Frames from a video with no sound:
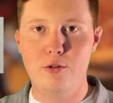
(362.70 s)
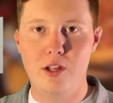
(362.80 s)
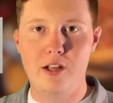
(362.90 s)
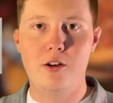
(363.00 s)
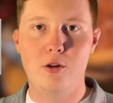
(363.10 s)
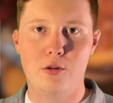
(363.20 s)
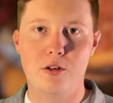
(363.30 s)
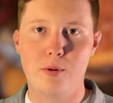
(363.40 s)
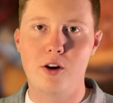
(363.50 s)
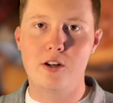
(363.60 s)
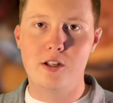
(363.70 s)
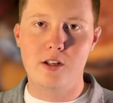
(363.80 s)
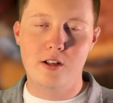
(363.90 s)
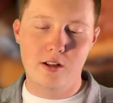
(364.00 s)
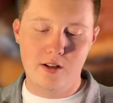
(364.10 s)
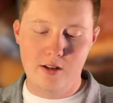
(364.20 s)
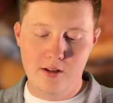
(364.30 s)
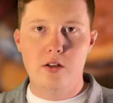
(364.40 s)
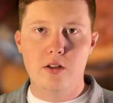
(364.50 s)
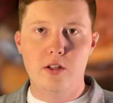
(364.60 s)
then host a party.
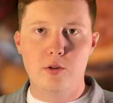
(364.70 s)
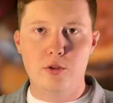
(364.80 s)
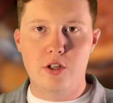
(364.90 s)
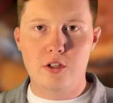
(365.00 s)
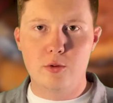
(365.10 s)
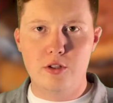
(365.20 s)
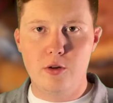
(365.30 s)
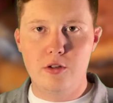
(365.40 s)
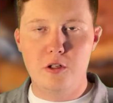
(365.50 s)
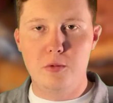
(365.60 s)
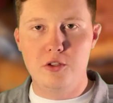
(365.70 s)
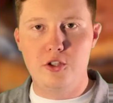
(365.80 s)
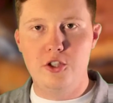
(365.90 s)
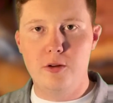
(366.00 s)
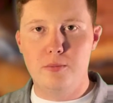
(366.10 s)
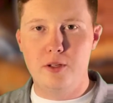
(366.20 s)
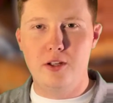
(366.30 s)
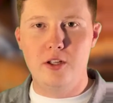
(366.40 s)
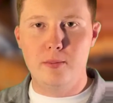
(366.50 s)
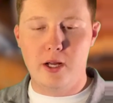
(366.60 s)
There was also a noticeable jump in
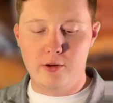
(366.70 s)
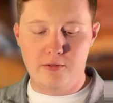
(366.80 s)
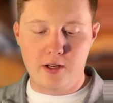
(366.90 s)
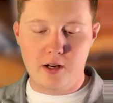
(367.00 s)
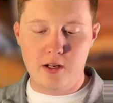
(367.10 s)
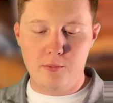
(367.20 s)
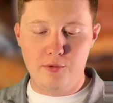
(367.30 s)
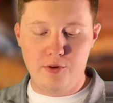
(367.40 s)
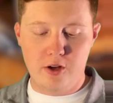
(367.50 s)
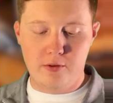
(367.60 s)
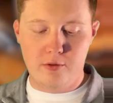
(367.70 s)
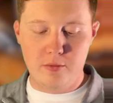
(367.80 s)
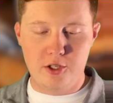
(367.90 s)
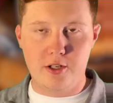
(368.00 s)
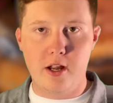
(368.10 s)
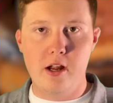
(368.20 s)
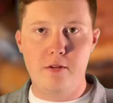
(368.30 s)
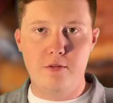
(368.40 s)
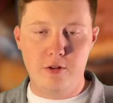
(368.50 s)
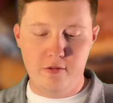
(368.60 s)
the amount of time. We've gone from just a
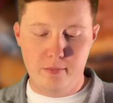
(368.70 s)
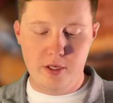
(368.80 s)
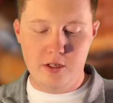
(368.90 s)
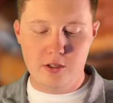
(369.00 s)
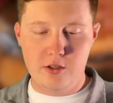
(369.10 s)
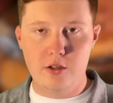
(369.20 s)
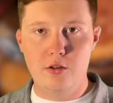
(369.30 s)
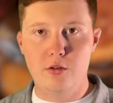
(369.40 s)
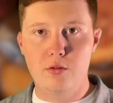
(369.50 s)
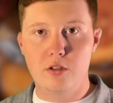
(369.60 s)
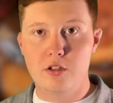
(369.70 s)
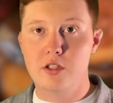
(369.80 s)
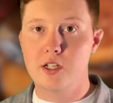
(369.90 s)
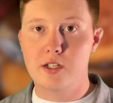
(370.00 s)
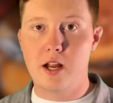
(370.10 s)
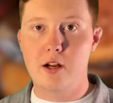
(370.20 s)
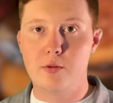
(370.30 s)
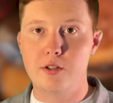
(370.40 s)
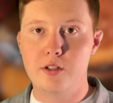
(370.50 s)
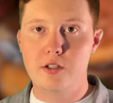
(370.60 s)
handful of minutes to 6
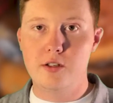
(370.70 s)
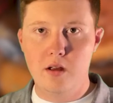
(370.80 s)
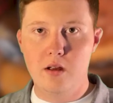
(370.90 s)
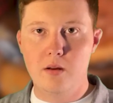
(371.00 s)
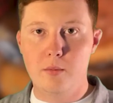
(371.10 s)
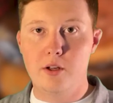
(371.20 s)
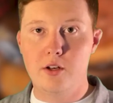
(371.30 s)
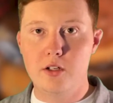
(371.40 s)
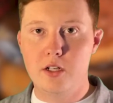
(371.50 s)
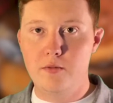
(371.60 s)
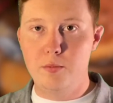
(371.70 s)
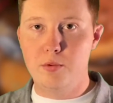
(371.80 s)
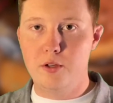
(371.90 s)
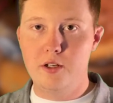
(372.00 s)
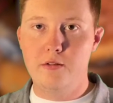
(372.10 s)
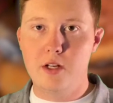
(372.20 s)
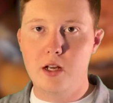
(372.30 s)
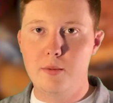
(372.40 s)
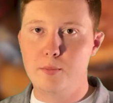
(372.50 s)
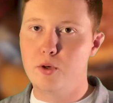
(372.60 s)
hours. But it does give you plenty of
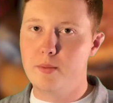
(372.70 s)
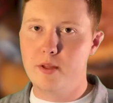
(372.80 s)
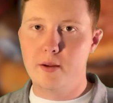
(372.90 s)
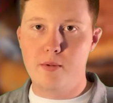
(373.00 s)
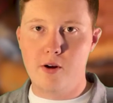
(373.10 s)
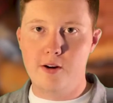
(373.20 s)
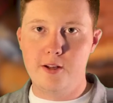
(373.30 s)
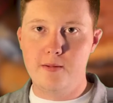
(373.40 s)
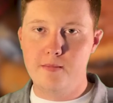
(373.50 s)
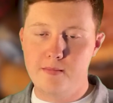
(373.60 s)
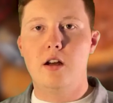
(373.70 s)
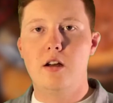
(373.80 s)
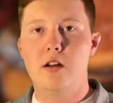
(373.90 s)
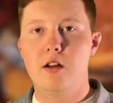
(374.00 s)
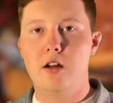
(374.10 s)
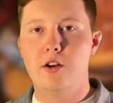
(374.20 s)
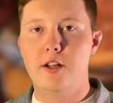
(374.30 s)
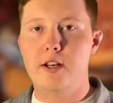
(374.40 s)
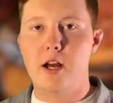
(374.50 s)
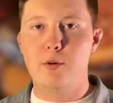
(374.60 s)
time to prep that party. Alright,
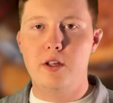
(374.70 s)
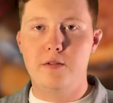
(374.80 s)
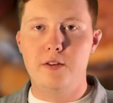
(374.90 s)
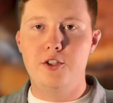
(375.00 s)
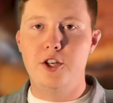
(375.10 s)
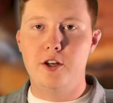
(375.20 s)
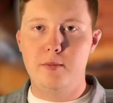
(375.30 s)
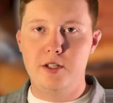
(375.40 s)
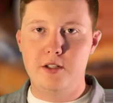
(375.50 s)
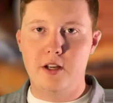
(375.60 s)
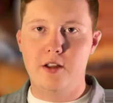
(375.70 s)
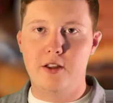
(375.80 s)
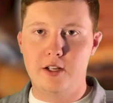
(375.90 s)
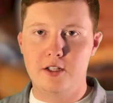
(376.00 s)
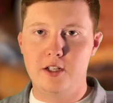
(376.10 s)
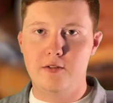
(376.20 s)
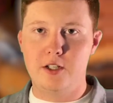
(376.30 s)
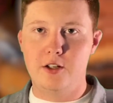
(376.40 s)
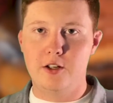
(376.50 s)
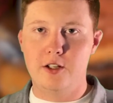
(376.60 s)
now we have Jeremy's Thanksgiving
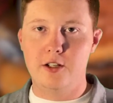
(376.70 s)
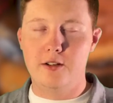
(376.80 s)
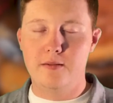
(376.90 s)
turkey.